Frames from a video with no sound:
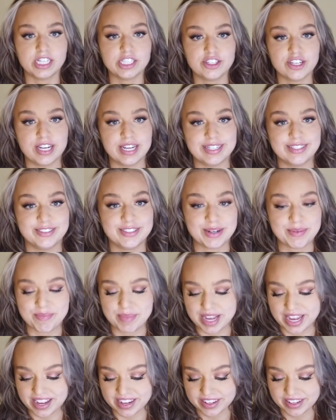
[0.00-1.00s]
I changed, I'm
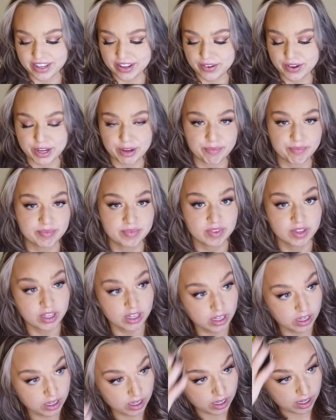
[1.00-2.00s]
back. Okay,
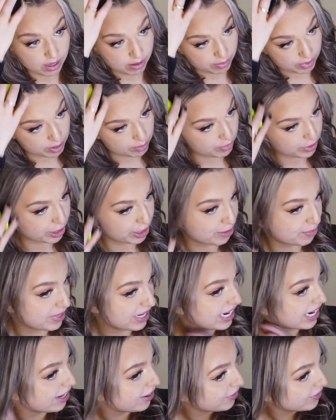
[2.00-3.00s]
I'm gonna brush my
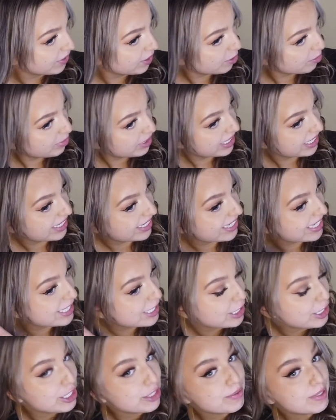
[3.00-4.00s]
hair a little bit,
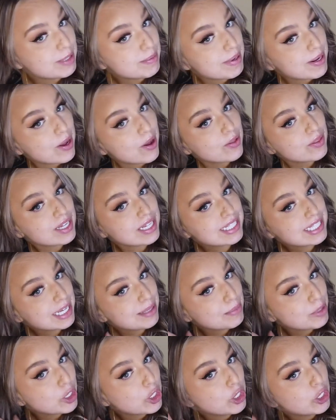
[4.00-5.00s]
because you know, we spent all that
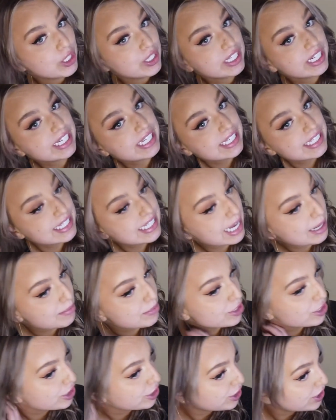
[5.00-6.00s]
time curling it and
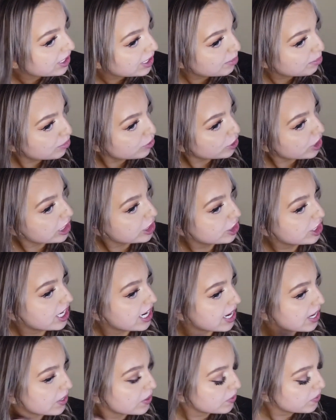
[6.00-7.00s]
damaging just to brush it
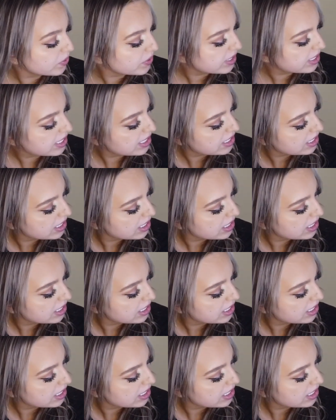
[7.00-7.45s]
out.